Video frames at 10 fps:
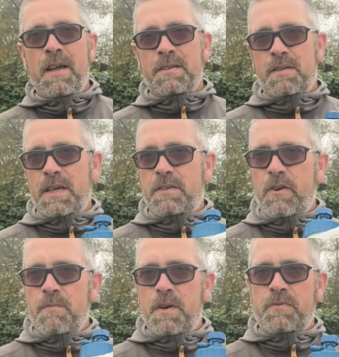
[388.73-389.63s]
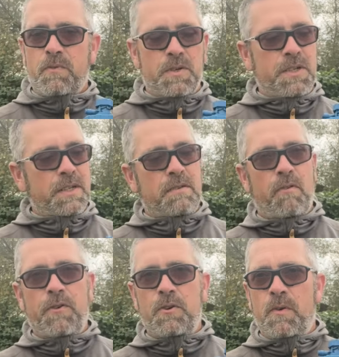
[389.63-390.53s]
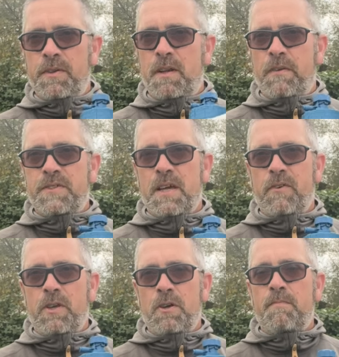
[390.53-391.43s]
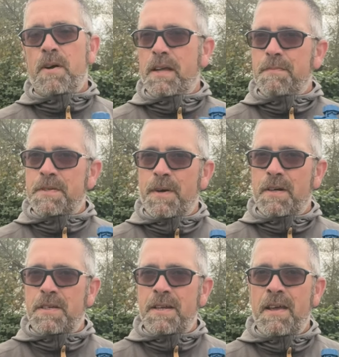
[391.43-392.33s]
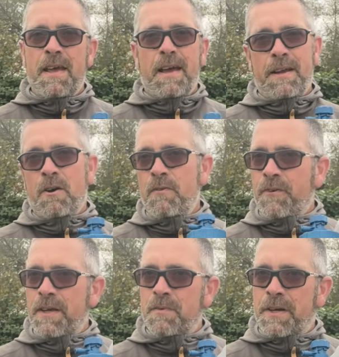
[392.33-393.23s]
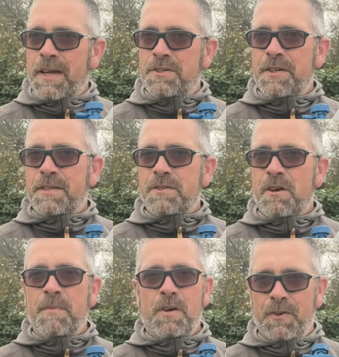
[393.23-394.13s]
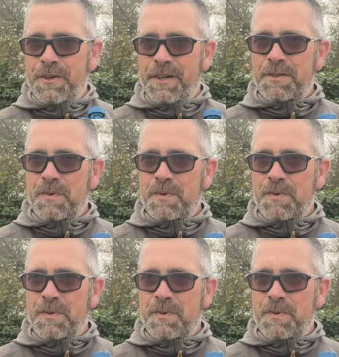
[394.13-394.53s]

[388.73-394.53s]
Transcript: So thanks very much for watching this review on the Lifesaver Cube. My name is Martin, and hopefully we'll catch you next time on the next